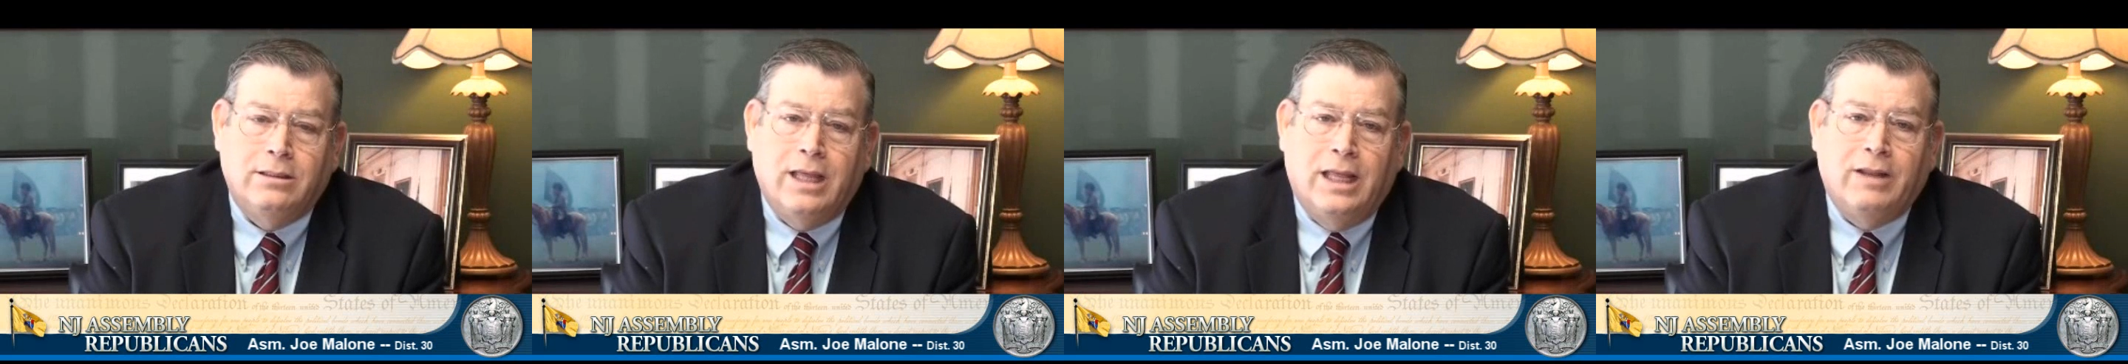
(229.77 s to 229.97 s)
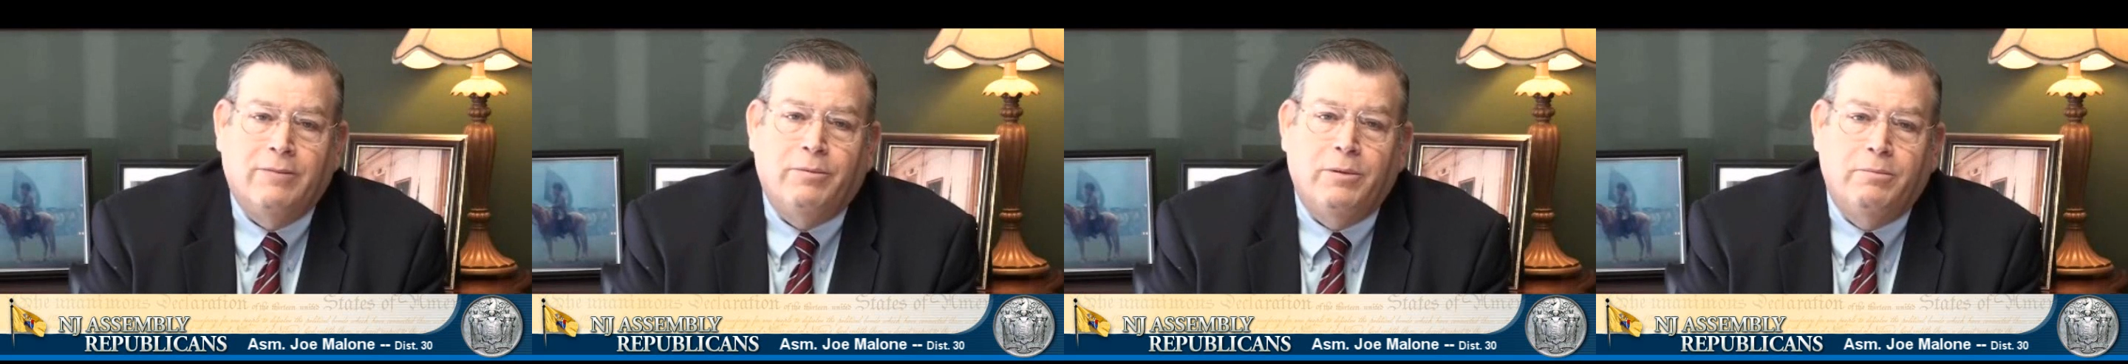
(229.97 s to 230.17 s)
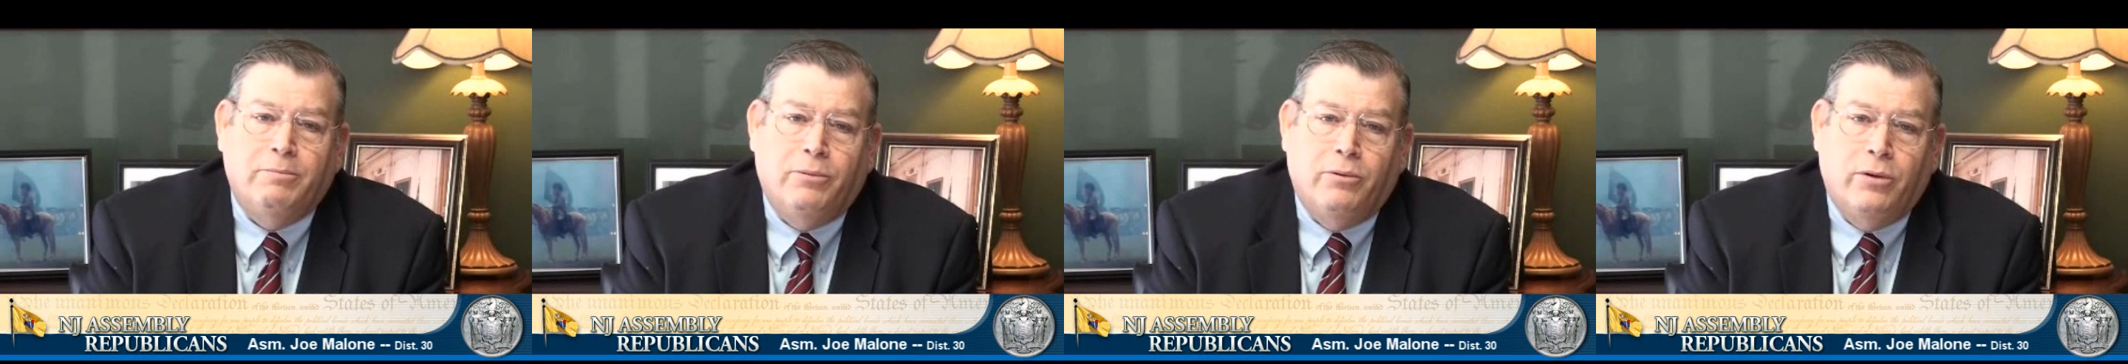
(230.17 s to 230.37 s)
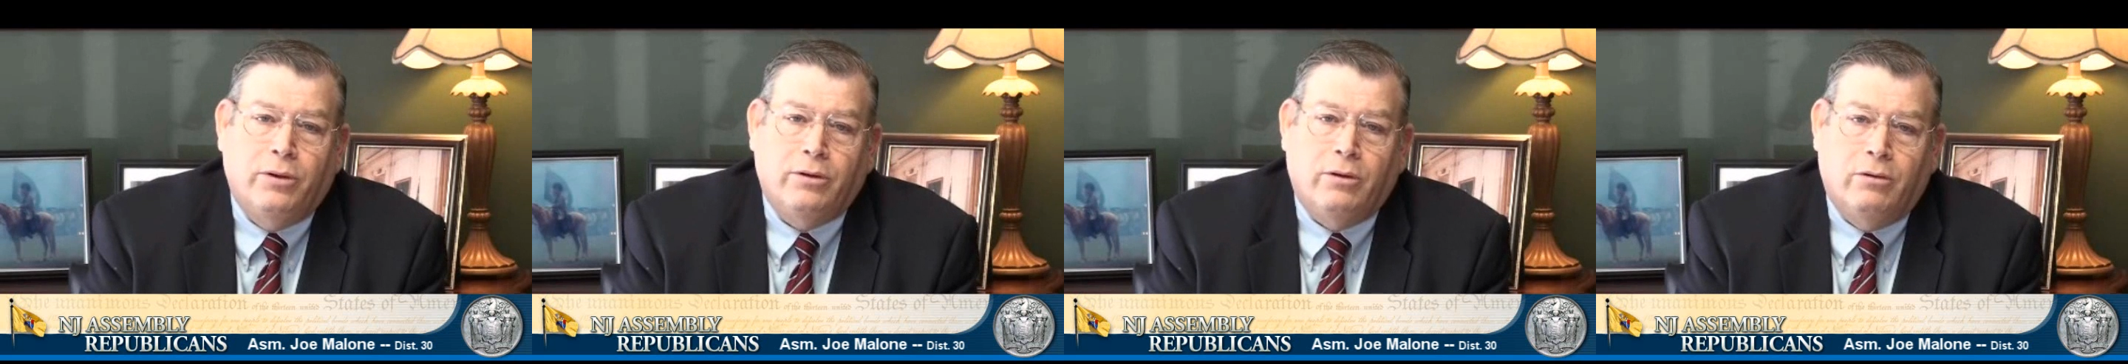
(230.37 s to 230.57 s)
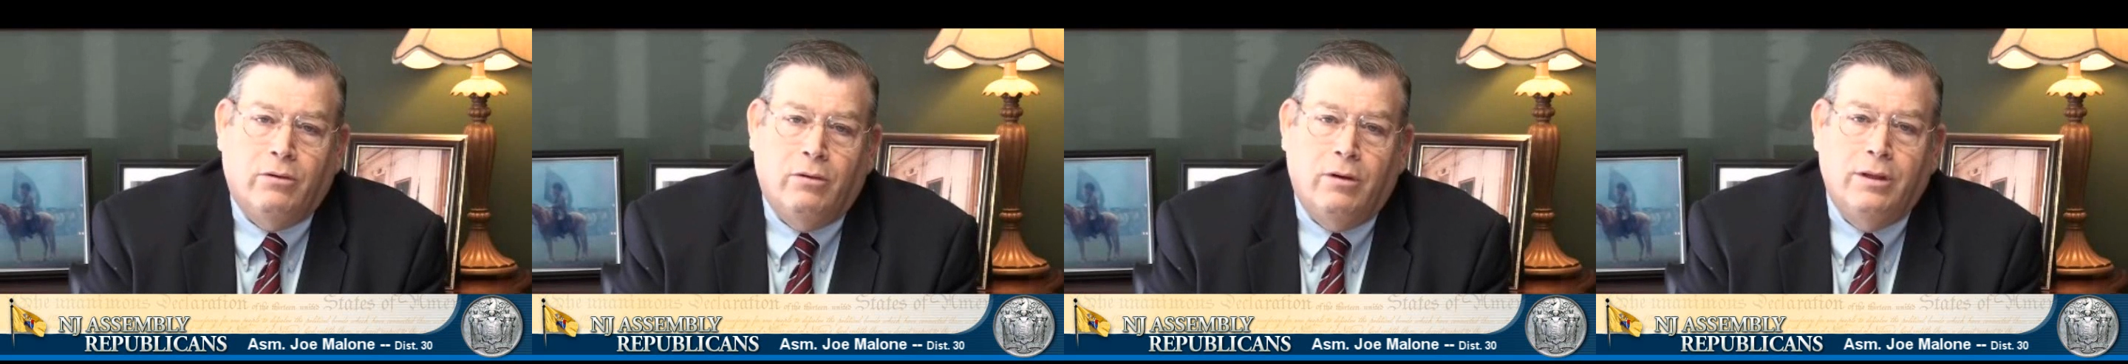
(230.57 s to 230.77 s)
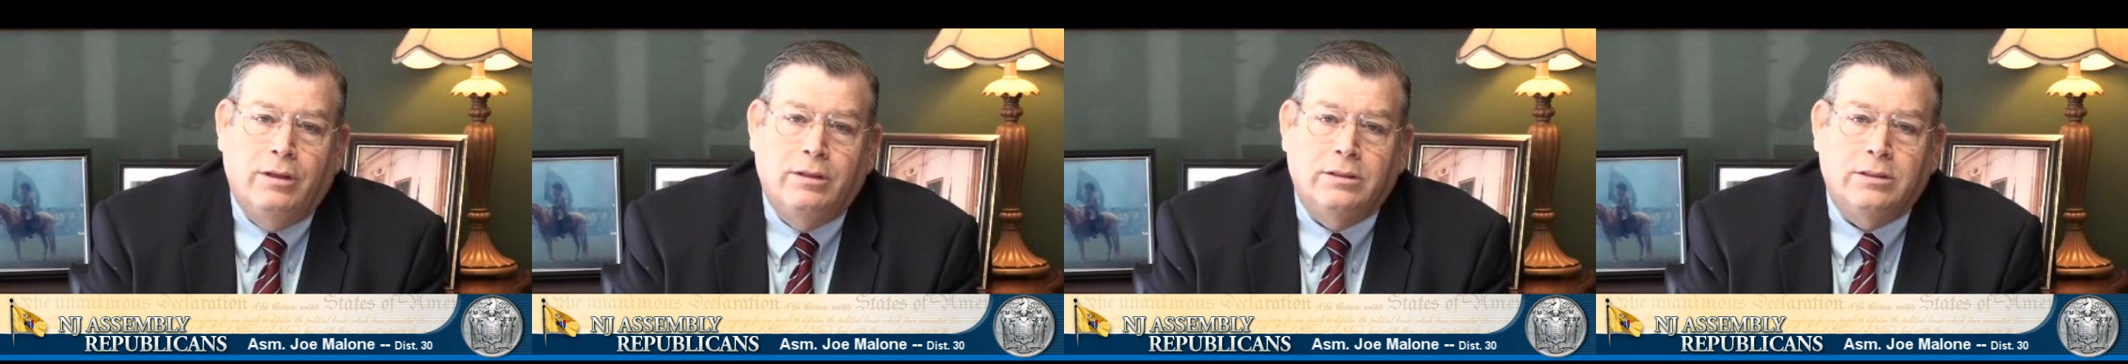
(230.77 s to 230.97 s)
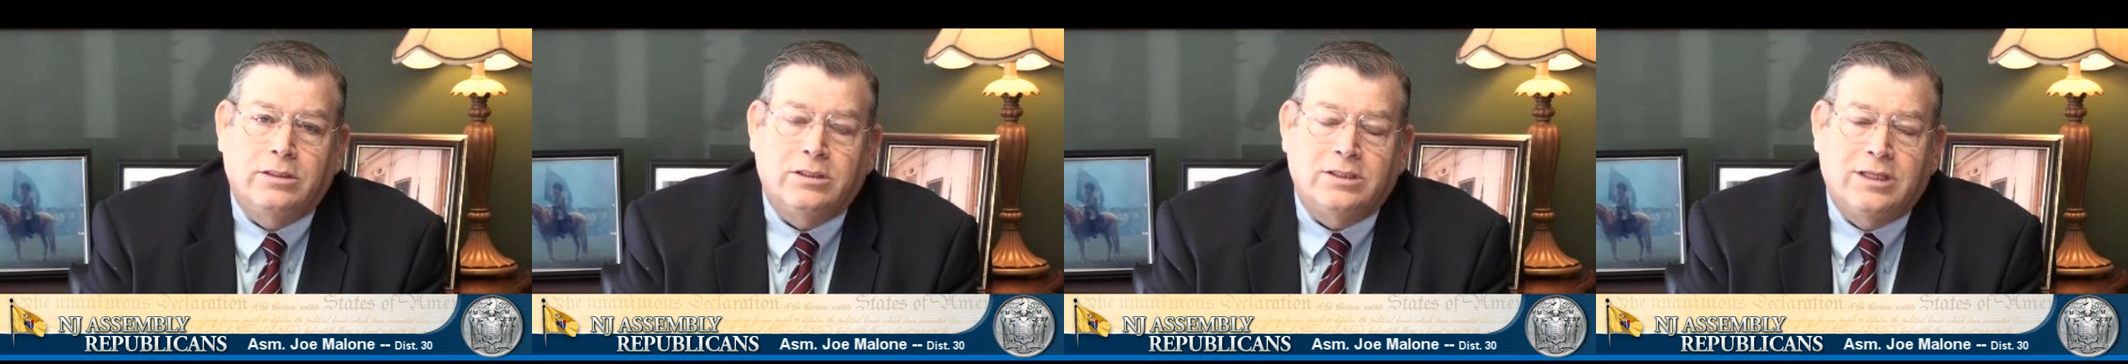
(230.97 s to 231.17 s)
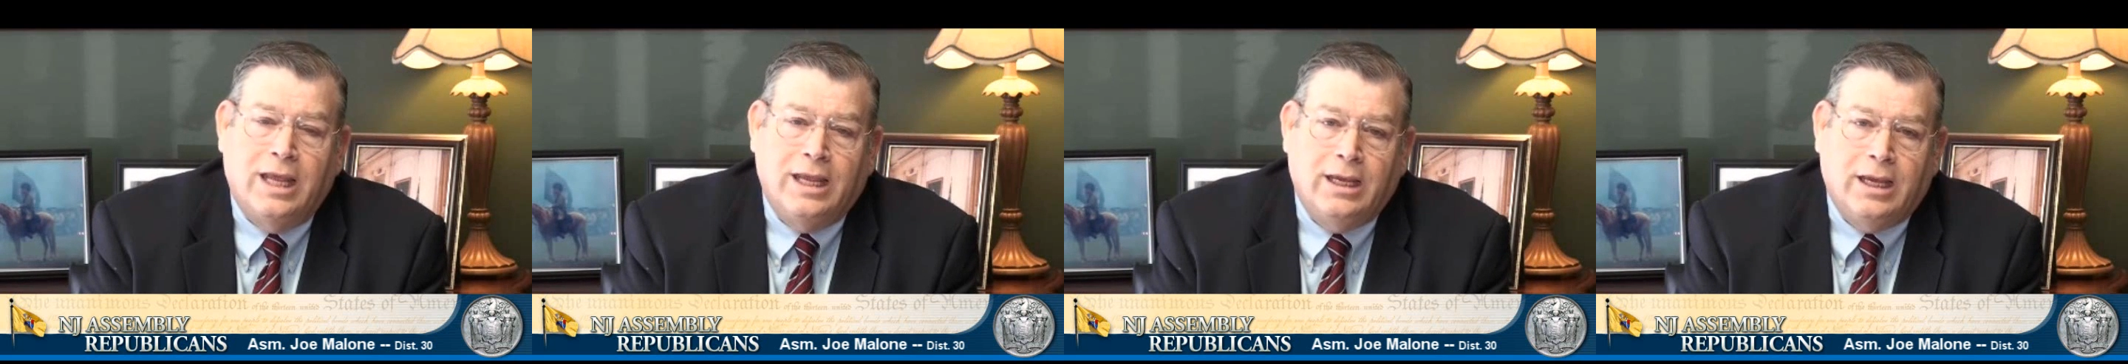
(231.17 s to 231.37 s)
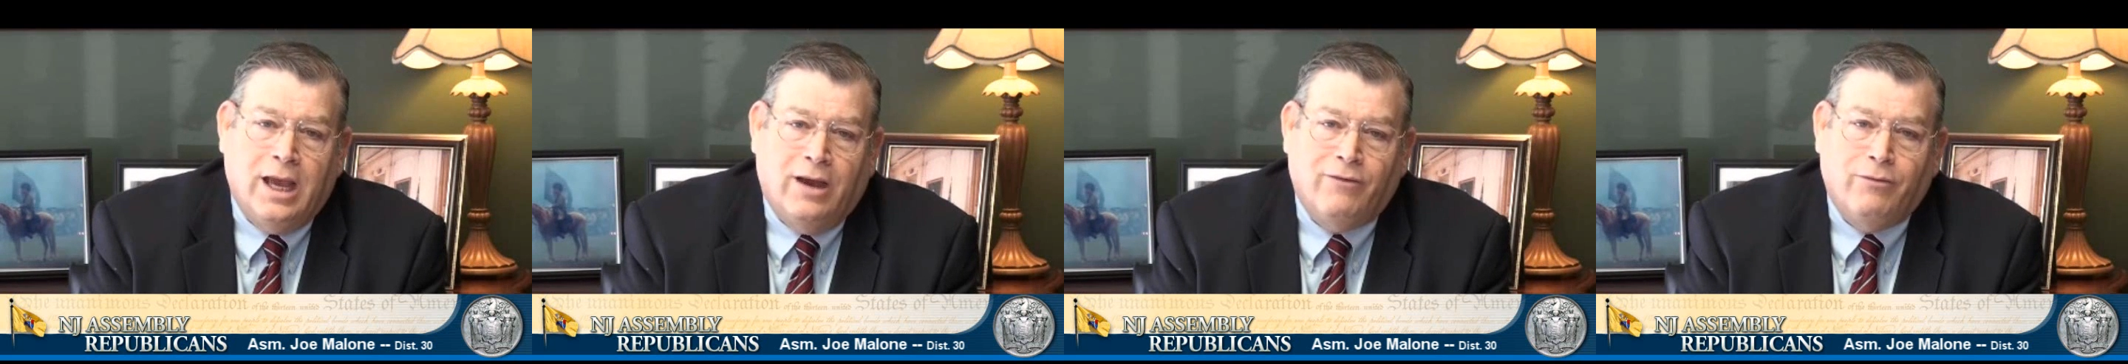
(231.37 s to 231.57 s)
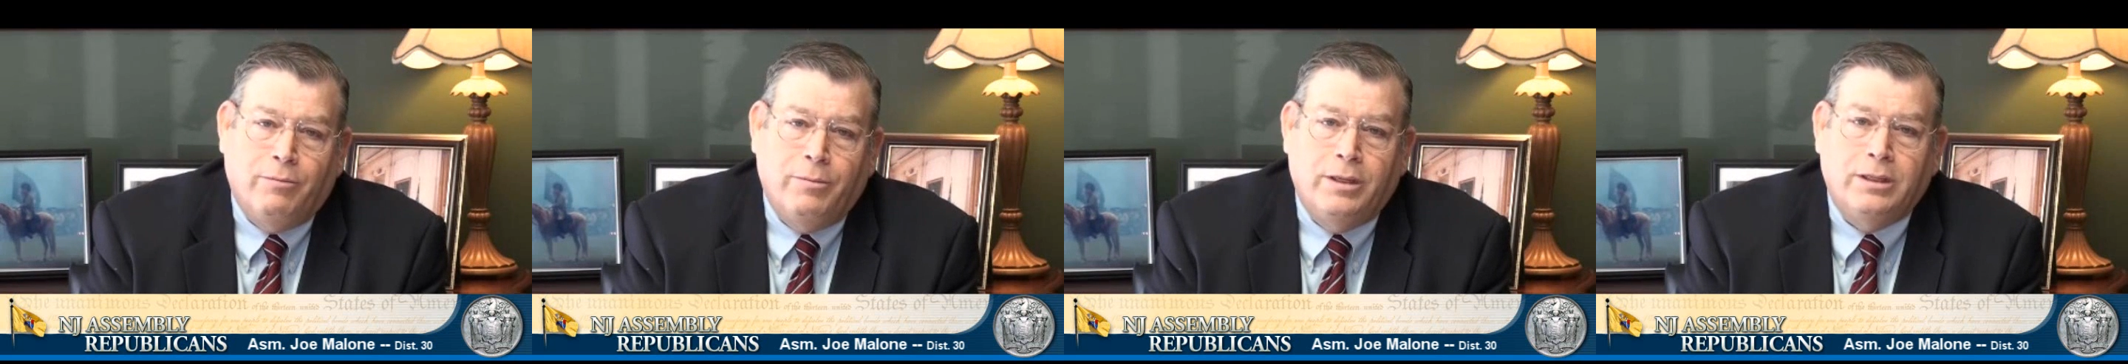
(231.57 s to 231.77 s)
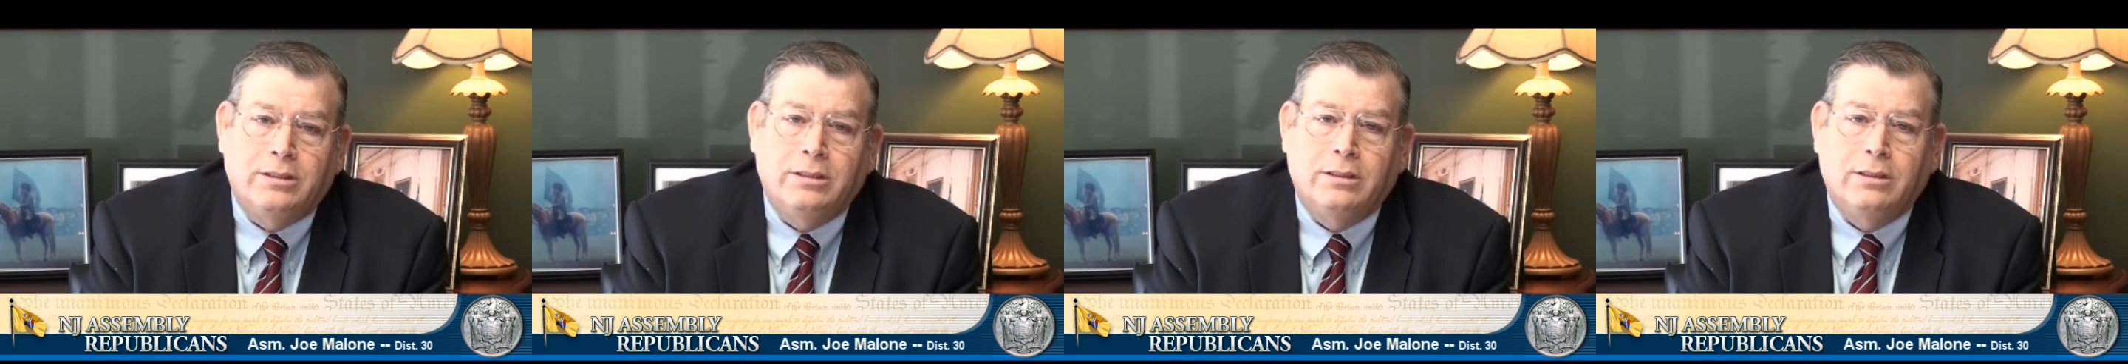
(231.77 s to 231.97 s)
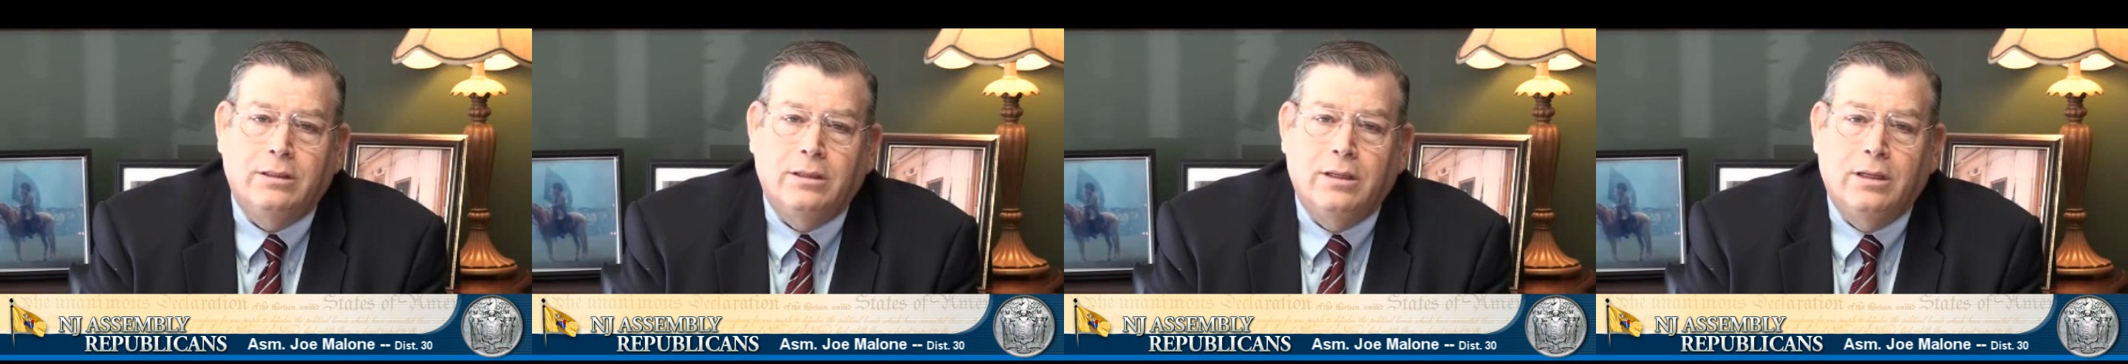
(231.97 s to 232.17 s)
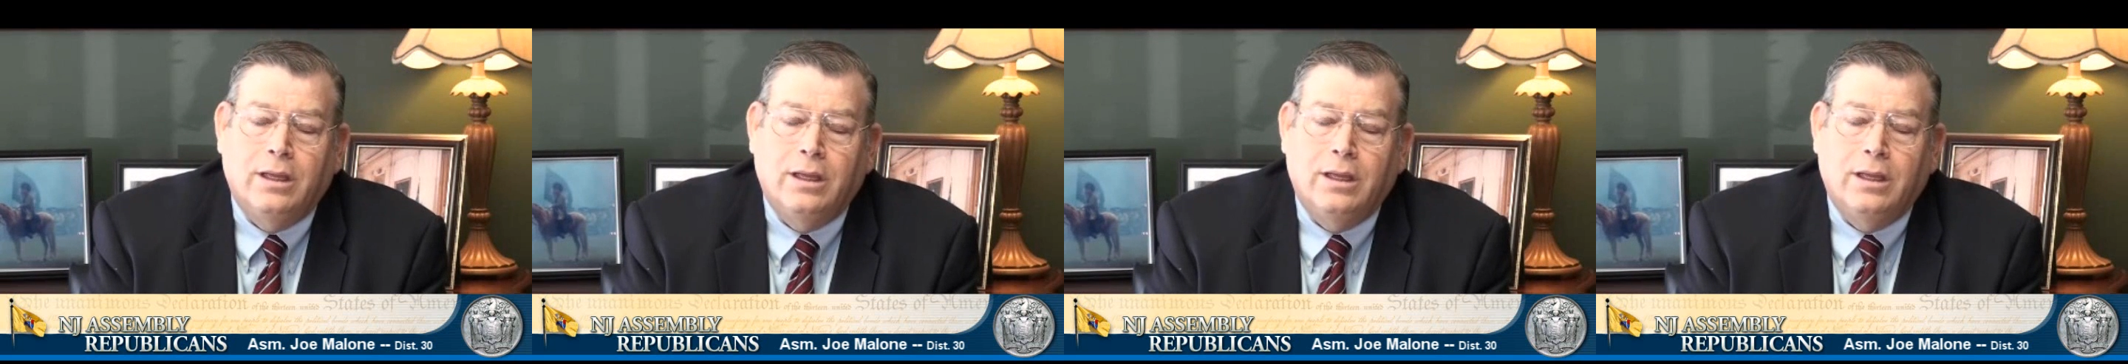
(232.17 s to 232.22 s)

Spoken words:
that have been put on state government,